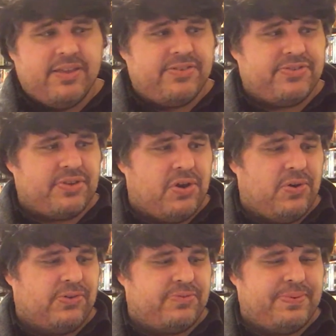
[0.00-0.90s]

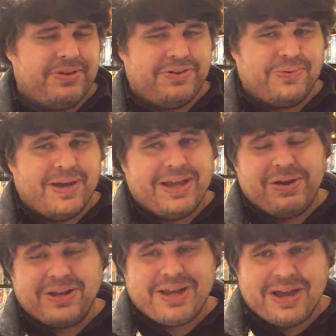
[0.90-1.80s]
So Spirited Away,
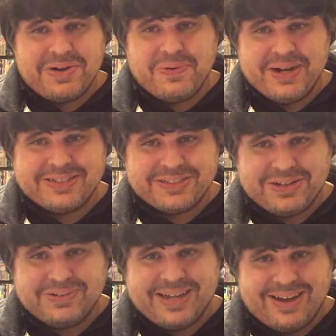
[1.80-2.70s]
I kind of want it to
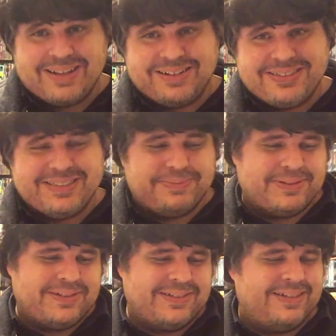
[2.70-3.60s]
go down a little
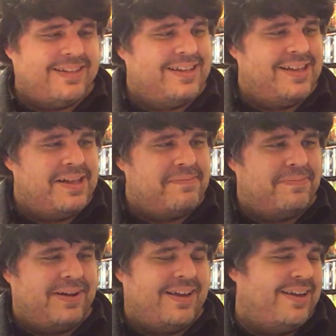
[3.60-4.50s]
cheaper.
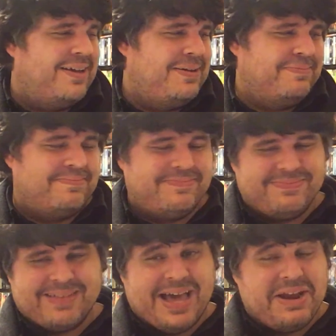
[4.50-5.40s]
But
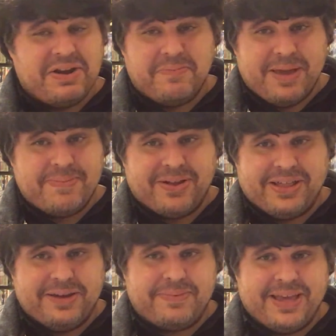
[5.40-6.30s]
I don't know, maybe I'll
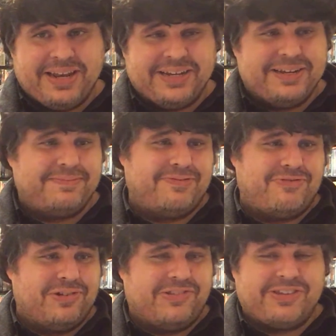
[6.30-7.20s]
end up getting it
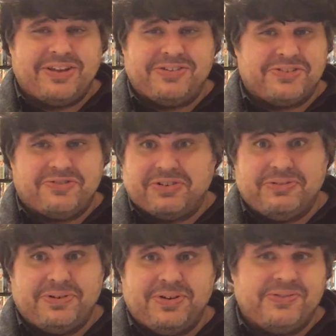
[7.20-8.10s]
before the sale's over.
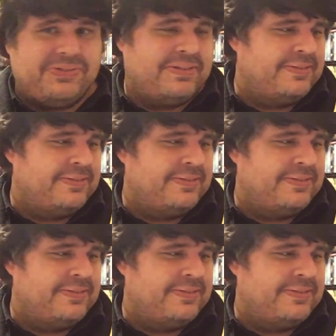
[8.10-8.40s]
Who knows?